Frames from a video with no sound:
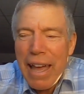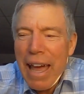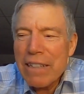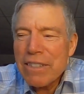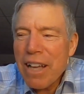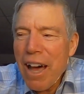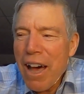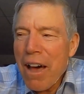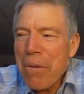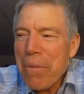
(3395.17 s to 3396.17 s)
has
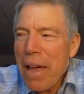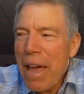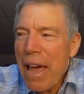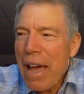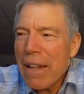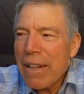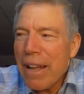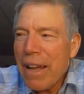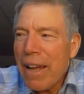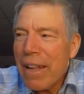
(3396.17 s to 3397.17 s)
come and
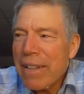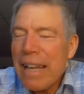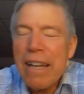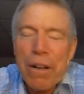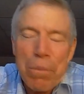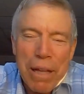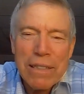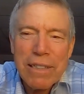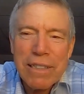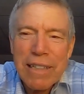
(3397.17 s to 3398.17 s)
needed a
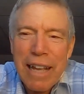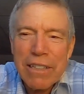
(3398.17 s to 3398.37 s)
place to stay,